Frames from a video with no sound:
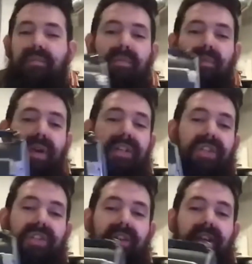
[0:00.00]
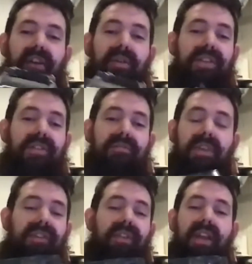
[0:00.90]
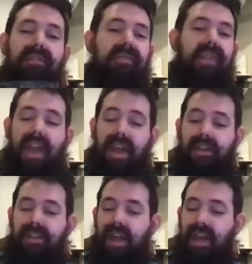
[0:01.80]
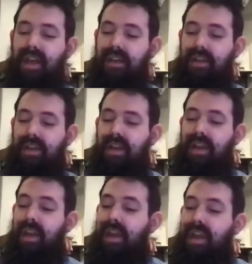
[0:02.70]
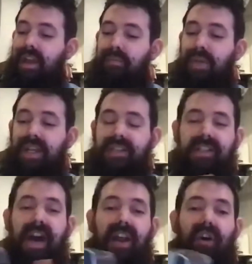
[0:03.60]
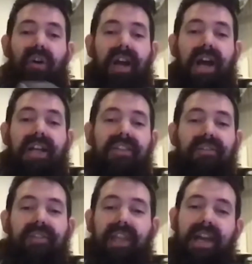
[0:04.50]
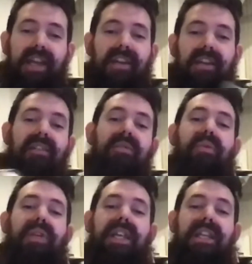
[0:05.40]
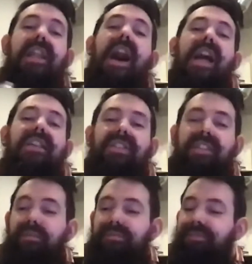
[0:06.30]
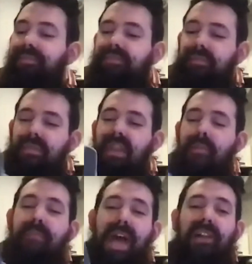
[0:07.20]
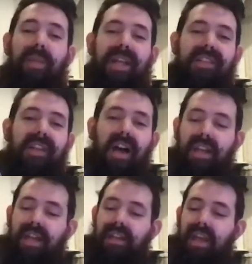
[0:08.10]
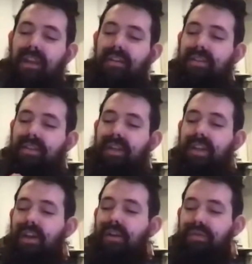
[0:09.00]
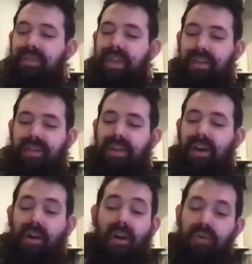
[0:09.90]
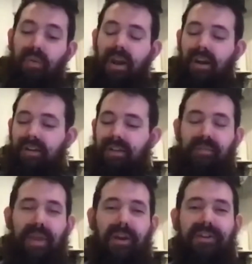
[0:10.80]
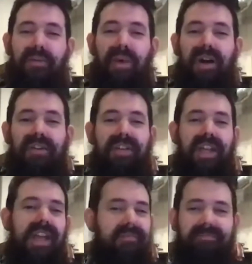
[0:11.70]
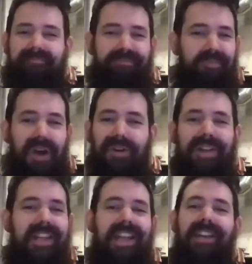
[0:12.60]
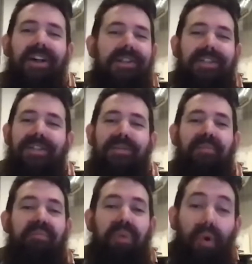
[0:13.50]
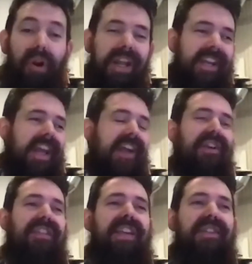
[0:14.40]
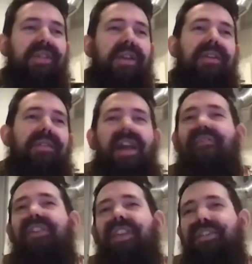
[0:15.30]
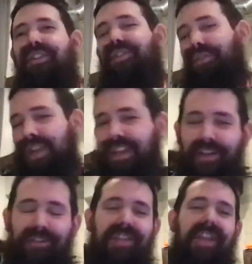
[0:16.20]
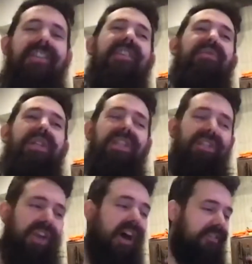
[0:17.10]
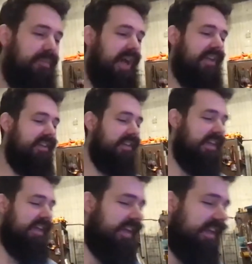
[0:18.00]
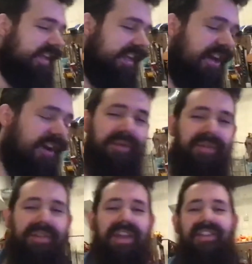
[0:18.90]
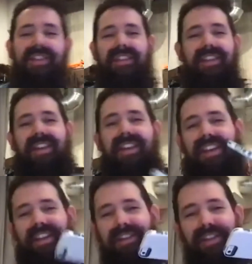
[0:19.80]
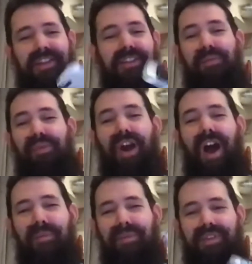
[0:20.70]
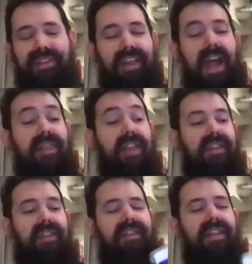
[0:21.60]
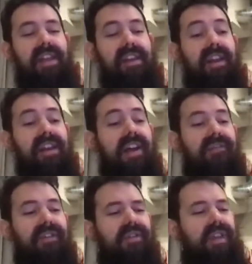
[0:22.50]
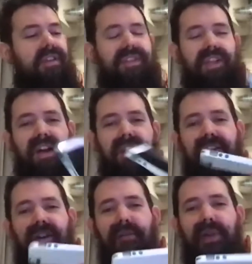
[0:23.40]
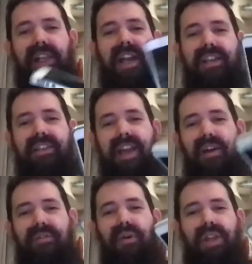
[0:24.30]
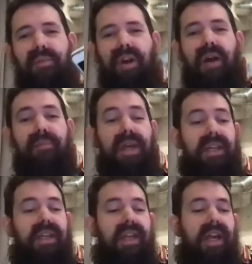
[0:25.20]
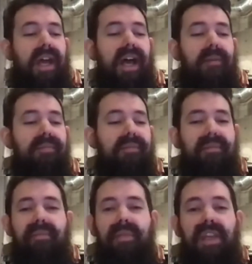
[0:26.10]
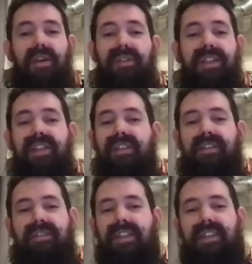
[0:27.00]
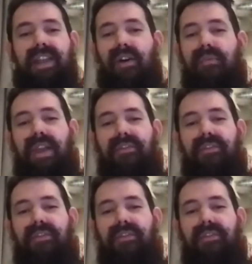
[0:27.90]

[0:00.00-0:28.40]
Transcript: which, you know, is great, and but it's got all kinds of like really nice metal bits on it, and you know, the hardware compared to modern day technology is boring. Everything's a screen, everything's a really soft button. You know, this is a prop. It's sad that an iPhone that used to cost an arm and a leg is now a Foley prop, but you know, this is how I make